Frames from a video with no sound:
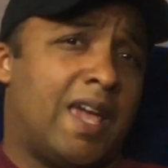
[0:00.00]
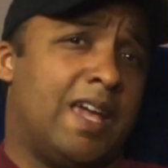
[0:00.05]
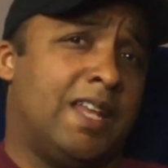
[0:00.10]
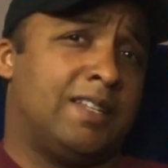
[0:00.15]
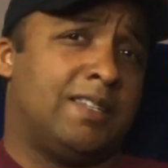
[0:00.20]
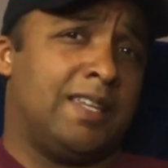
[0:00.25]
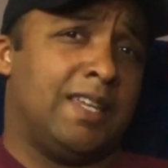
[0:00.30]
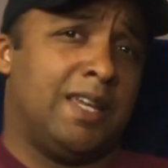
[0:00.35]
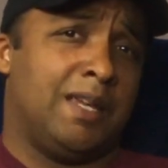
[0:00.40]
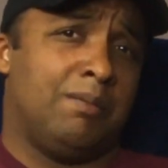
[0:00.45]

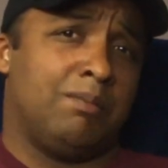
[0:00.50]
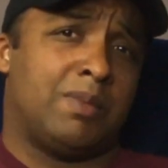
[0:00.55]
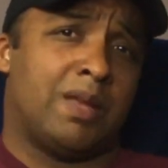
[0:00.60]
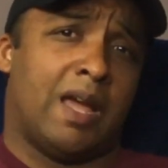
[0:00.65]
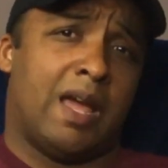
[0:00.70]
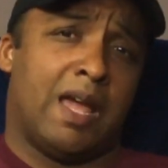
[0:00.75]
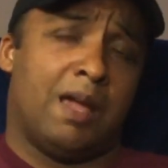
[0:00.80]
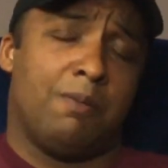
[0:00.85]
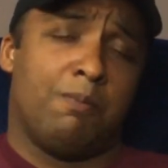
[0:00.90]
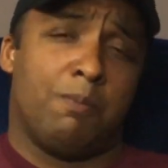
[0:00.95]
A-Team
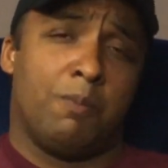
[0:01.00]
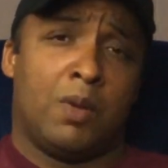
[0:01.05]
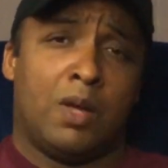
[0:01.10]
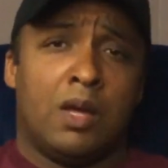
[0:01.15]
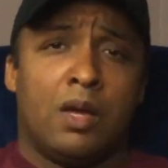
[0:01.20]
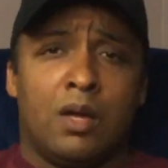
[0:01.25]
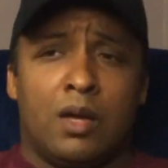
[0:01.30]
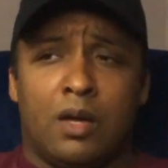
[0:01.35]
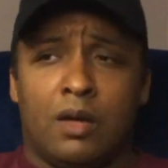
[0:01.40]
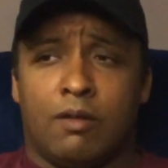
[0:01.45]
type
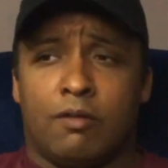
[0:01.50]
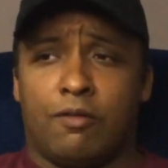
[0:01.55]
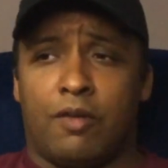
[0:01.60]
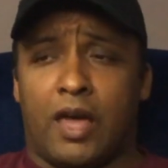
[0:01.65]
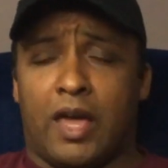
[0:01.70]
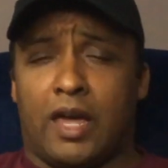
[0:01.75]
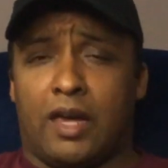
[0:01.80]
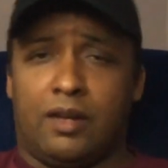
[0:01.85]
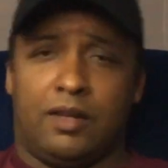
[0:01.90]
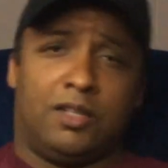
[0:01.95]

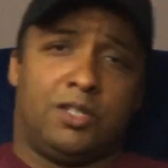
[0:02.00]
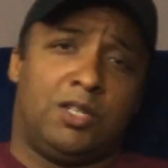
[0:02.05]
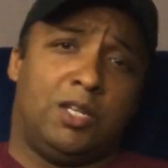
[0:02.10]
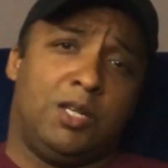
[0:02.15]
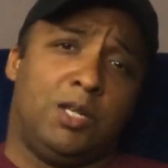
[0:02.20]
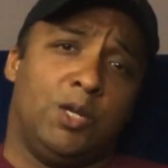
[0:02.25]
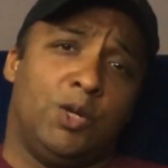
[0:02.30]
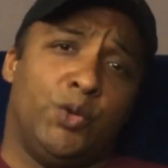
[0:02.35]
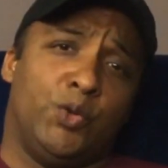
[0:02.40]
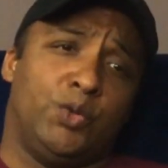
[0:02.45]
van that she
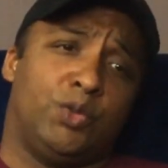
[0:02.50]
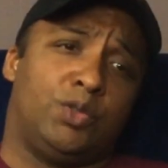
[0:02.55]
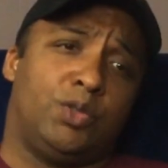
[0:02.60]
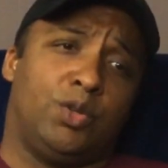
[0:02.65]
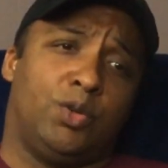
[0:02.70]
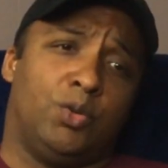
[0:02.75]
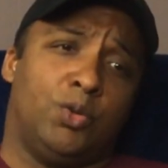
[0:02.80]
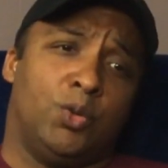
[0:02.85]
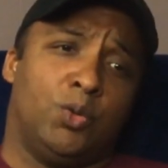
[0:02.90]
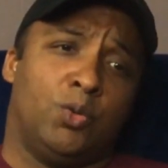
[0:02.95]
used
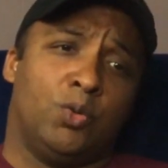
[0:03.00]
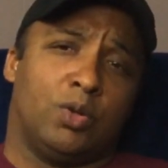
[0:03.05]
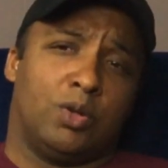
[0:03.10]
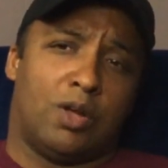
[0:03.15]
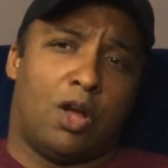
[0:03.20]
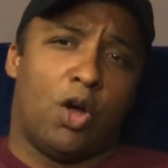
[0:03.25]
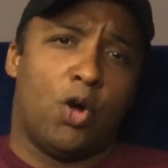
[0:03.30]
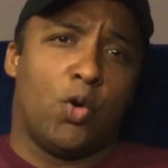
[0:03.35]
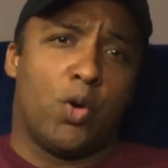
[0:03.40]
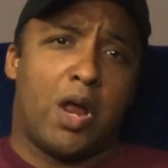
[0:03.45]
to
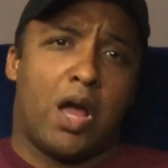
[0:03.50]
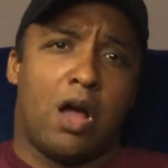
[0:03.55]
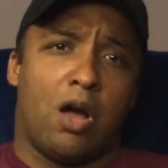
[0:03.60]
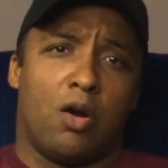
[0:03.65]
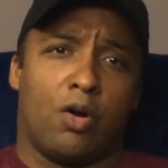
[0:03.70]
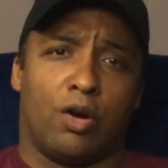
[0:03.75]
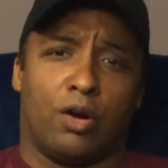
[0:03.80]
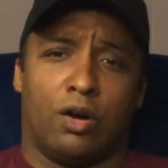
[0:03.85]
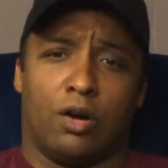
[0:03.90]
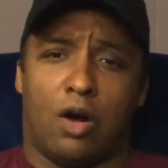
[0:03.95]
hold
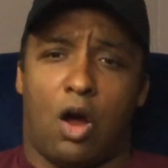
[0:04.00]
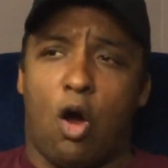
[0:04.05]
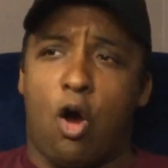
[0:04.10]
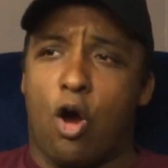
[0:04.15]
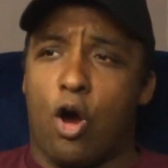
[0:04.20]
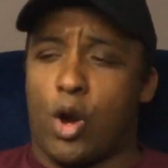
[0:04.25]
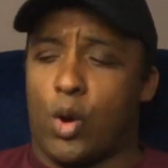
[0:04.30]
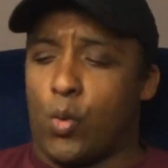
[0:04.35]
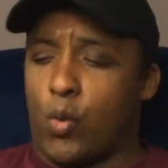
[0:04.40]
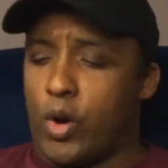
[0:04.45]
all her
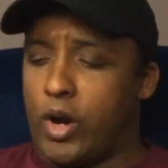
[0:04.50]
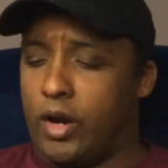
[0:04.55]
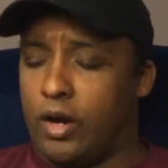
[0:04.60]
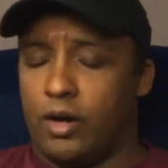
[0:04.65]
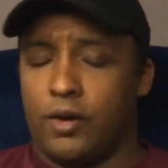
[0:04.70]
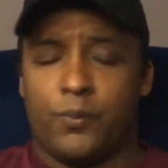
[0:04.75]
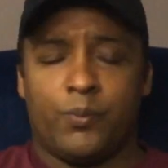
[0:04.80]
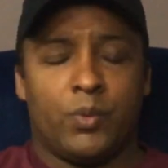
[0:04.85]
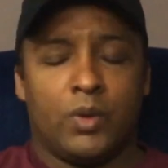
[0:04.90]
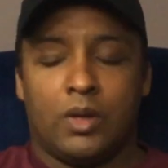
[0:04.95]

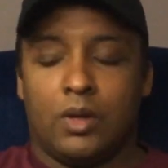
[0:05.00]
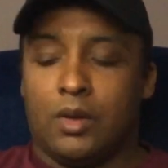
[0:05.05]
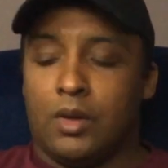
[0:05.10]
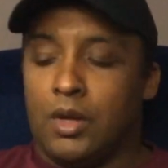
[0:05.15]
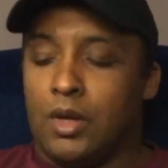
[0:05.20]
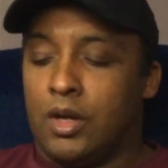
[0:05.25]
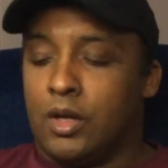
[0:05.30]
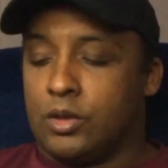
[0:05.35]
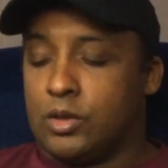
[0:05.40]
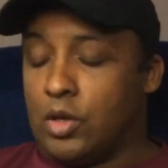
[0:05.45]
hardware.
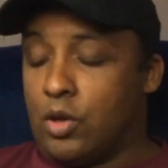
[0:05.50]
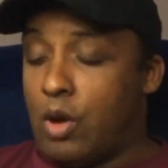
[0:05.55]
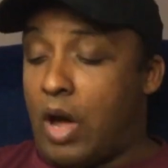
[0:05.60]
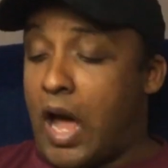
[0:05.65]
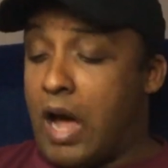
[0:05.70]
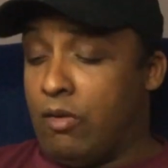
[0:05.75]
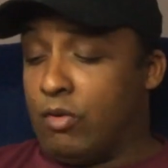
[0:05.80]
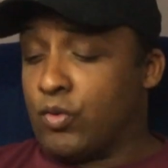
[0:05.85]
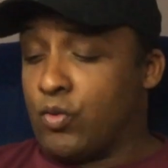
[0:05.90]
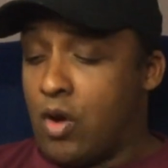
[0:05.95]
So
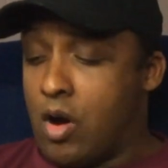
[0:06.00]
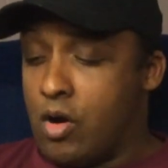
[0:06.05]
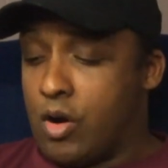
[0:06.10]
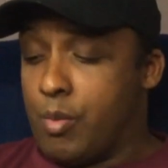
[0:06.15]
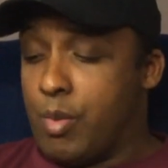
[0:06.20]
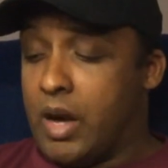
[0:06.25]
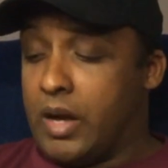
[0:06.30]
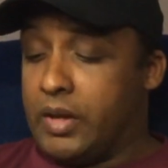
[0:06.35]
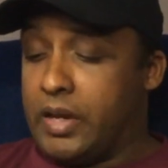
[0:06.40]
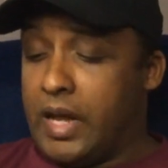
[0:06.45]
I was wrong
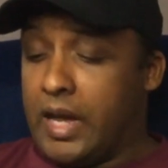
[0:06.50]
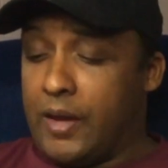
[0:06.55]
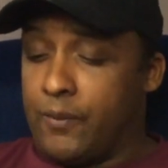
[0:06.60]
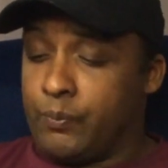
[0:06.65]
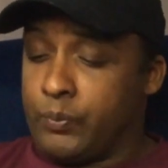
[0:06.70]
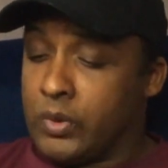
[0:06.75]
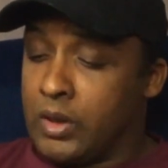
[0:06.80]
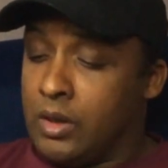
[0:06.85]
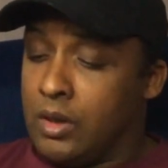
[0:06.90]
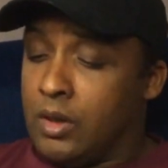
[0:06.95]
about
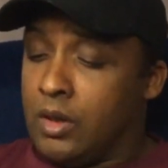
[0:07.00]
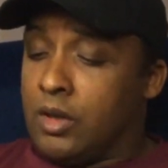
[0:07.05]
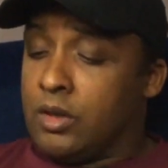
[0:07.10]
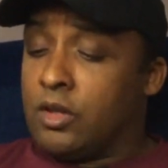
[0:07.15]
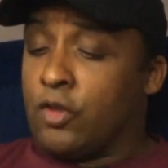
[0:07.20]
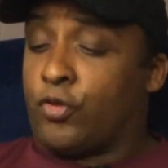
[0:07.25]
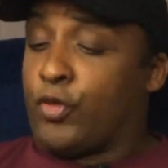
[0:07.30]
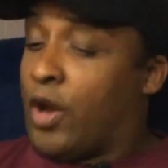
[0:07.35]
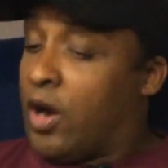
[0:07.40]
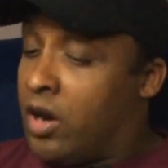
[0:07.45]
that.
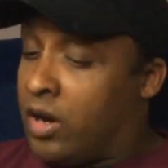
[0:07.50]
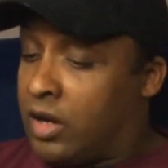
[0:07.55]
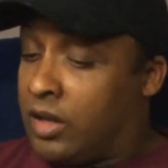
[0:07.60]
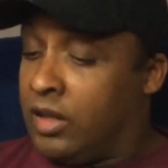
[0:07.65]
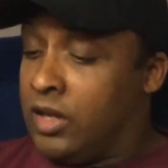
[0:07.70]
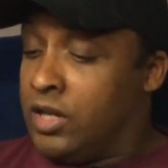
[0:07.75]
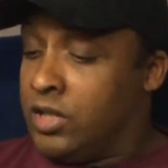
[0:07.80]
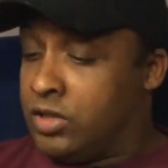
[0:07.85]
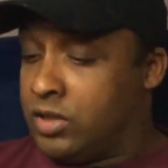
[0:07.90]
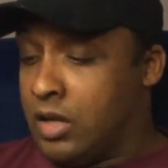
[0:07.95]
The third
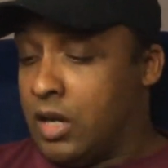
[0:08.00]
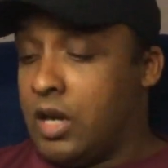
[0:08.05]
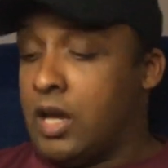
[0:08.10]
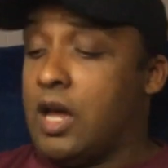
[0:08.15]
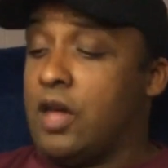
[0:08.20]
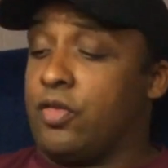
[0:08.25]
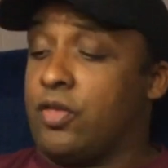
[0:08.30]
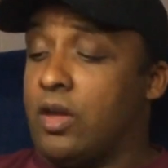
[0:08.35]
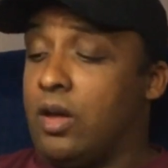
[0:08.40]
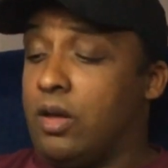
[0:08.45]
cliche
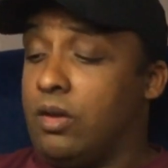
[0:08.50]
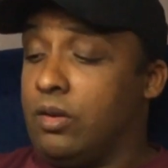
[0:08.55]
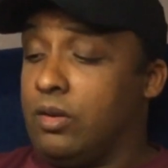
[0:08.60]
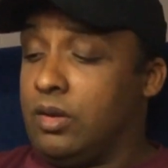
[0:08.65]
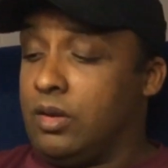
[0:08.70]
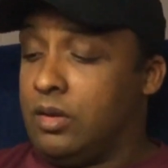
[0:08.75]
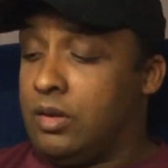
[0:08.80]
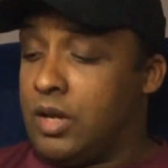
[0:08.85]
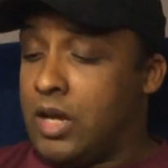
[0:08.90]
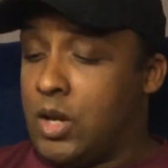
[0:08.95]
I
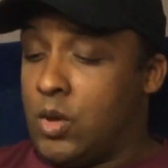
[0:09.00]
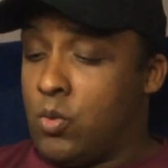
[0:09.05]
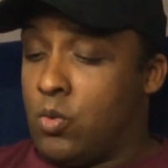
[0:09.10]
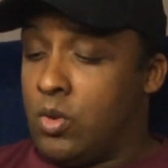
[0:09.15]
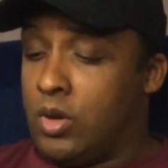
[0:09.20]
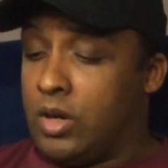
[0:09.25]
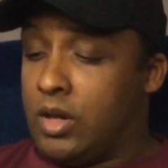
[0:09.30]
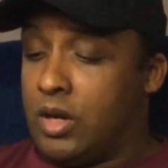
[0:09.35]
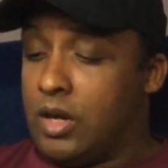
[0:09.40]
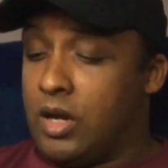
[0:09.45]
thought they
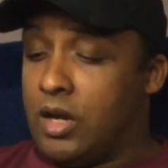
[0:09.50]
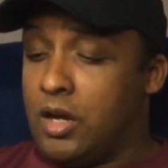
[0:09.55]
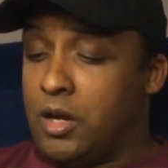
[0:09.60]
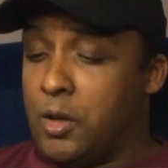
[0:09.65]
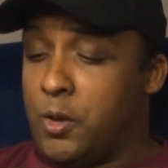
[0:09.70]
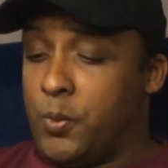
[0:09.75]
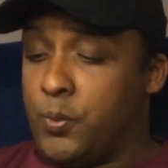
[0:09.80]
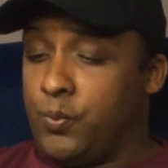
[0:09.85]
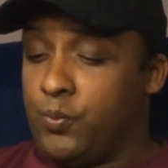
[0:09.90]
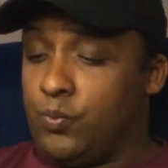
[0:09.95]
would
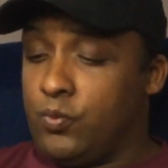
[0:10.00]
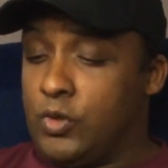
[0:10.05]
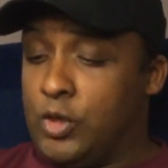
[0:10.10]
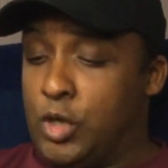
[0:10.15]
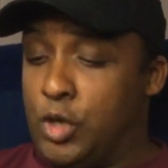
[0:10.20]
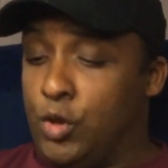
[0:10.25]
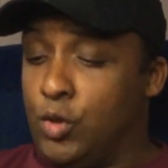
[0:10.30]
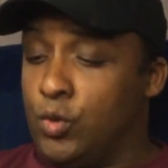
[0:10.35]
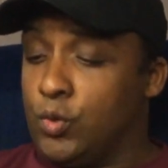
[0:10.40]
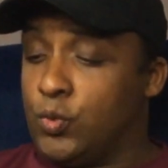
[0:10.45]

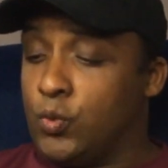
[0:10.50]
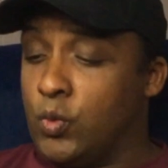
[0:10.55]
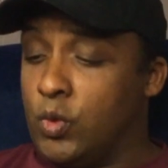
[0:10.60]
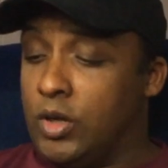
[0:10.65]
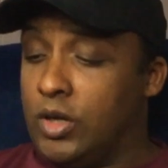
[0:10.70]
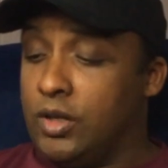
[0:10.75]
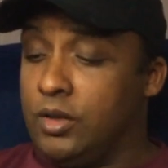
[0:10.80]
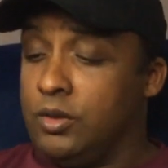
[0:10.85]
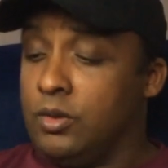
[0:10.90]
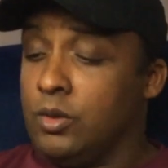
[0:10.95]
use
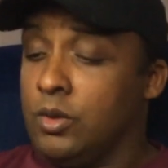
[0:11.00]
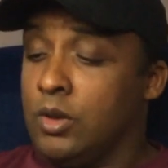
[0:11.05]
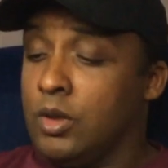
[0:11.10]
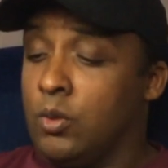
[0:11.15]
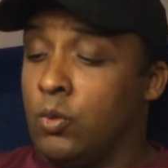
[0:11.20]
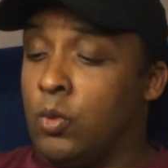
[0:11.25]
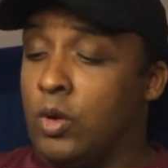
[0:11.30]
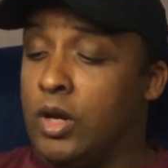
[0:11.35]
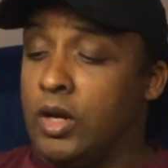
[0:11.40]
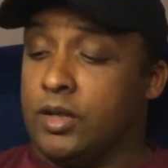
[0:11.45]

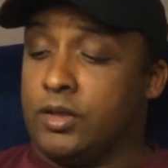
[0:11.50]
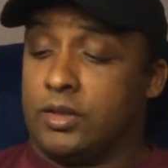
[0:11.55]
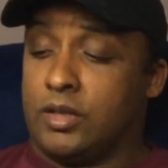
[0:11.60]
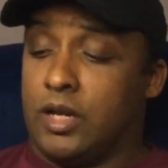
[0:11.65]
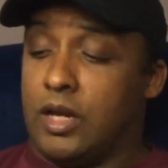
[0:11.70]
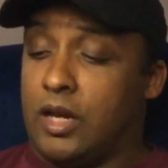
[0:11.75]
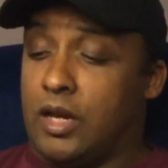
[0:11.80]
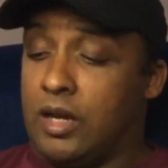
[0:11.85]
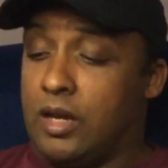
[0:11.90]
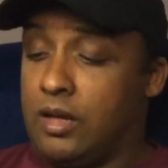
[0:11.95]

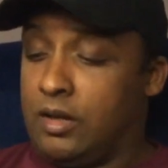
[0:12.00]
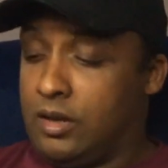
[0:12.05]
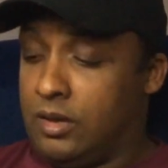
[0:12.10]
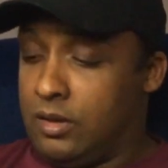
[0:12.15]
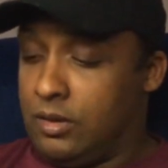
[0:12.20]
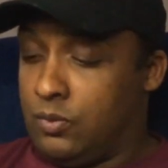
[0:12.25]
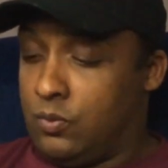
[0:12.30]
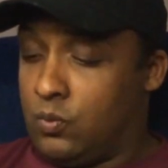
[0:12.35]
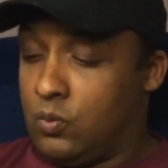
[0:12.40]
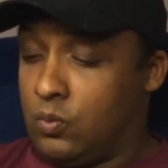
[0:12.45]
was
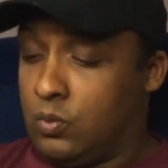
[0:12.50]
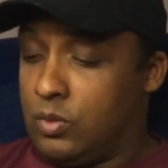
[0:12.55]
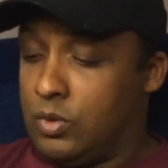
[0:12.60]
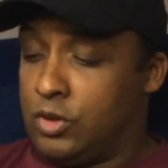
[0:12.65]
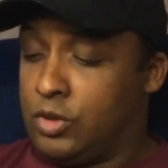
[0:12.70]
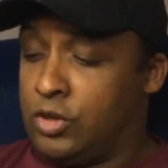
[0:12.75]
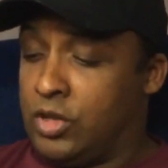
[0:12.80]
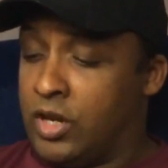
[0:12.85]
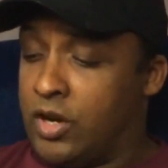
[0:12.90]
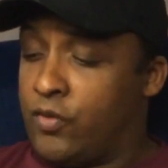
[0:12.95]

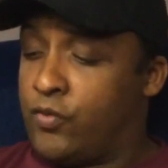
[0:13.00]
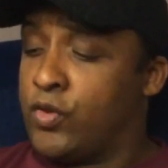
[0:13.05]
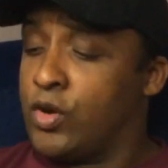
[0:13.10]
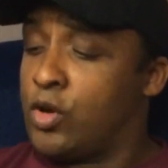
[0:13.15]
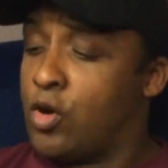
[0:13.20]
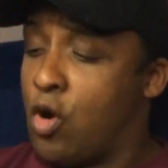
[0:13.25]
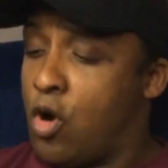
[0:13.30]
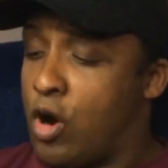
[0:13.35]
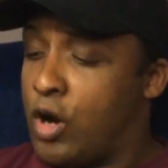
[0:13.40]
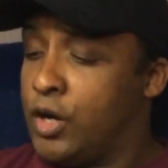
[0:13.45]
Jennifer
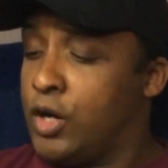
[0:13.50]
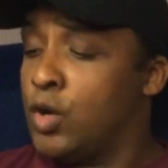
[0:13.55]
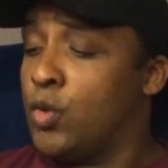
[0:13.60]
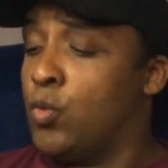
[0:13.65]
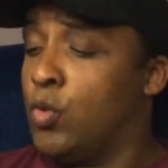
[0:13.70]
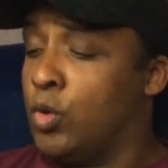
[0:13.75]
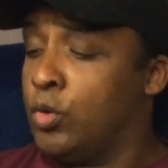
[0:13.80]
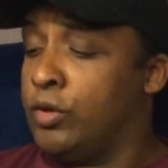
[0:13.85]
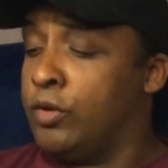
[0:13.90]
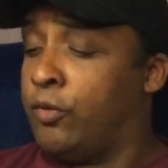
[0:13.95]
Garner
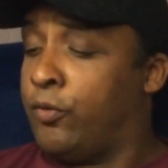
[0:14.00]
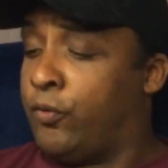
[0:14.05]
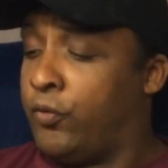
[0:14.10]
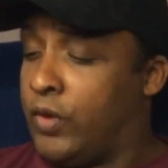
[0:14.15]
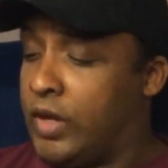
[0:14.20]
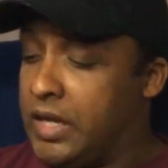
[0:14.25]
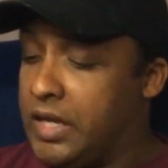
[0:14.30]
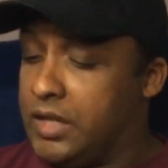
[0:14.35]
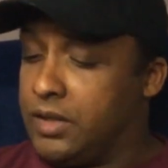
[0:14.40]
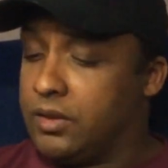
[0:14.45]
will
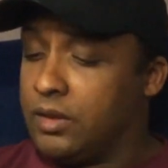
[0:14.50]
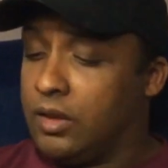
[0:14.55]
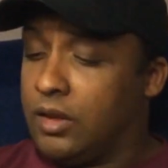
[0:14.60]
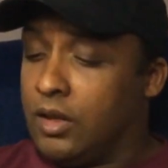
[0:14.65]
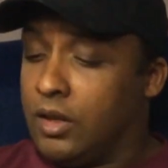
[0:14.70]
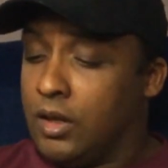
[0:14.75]
defeat